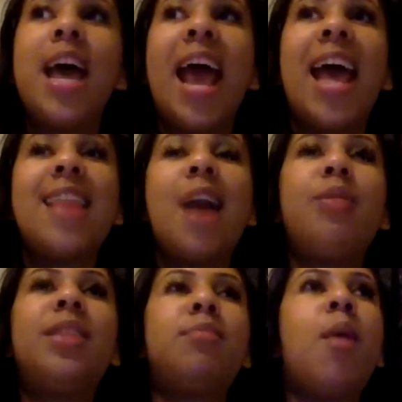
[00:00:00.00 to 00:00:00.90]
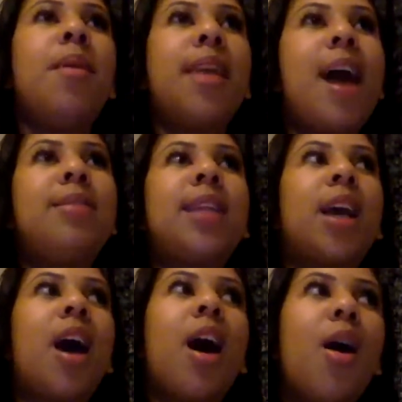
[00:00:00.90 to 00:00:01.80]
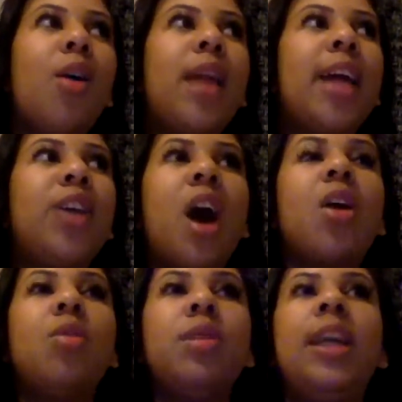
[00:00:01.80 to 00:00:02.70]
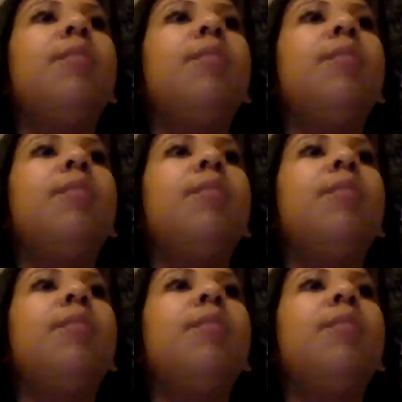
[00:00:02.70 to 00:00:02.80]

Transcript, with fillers: And that was the moment that I was like, oh, like y'all don't need